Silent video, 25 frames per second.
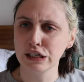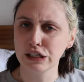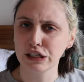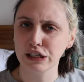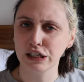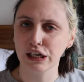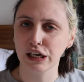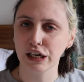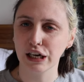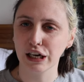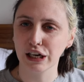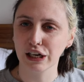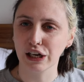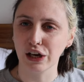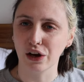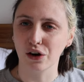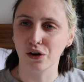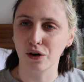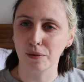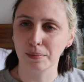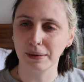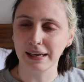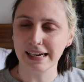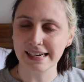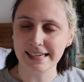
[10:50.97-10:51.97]
to go to
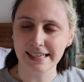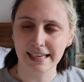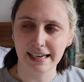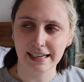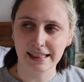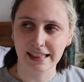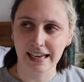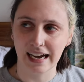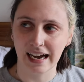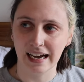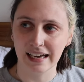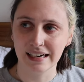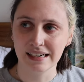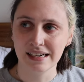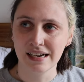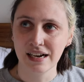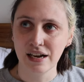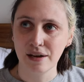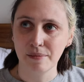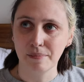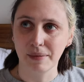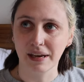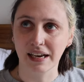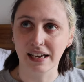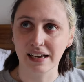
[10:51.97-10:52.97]
a place like that
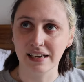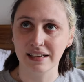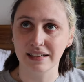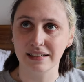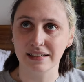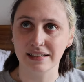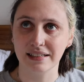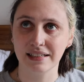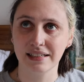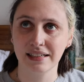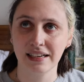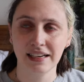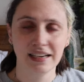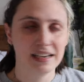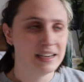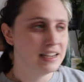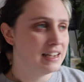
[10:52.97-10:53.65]
because